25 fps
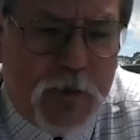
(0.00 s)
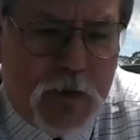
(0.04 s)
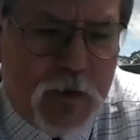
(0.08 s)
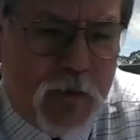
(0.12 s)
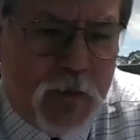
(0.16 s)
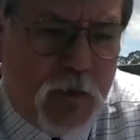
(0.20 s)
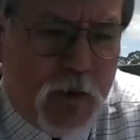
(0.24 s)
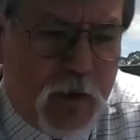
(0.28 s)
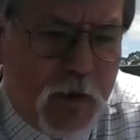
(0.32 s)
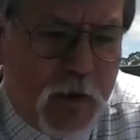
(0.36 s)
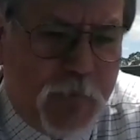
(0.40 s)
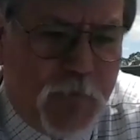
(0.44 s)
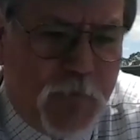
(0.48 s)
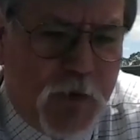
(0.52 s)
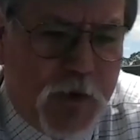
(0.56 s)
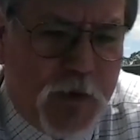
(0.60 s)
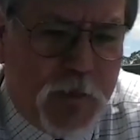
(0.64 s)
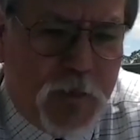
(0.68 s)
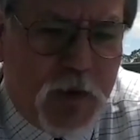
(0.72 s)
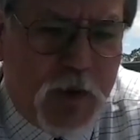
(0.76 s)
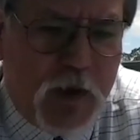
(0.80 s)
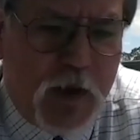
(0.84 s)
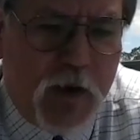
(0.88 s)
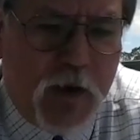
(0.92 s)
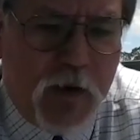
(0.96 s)
to a
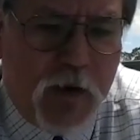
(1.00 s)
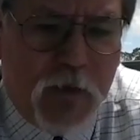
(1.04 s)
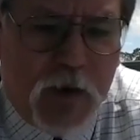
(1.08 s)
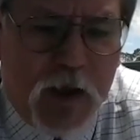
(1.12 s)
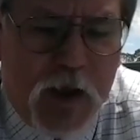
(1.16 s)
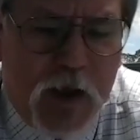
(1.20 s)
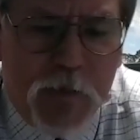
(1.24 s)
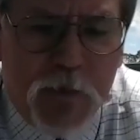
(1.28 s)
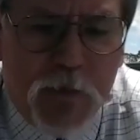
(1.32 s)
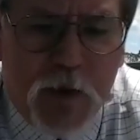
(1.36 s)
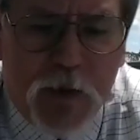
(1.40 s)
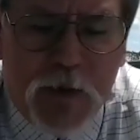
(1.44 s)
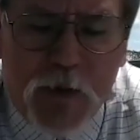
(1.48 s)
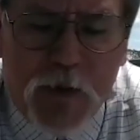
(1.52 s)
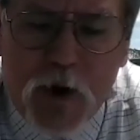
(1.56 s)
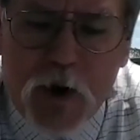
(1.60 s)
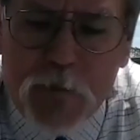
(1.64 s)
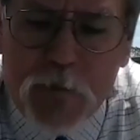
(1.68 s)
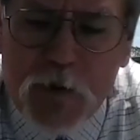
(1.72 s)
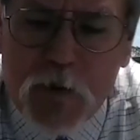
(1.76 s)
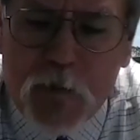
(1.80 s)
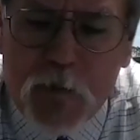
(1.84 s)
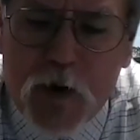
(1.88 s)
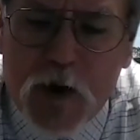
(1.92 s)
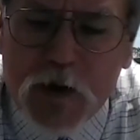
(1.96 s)
lymphodepleting
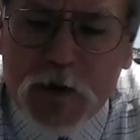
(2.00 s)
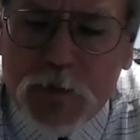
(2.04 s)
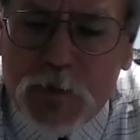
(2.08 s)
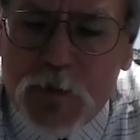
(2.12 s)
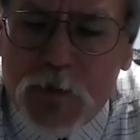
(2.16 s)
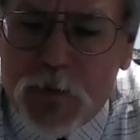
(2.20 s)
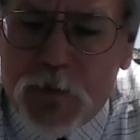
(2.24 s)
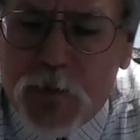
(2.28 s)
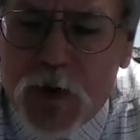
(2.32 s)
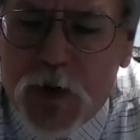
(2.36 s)
chemotherapy regimen.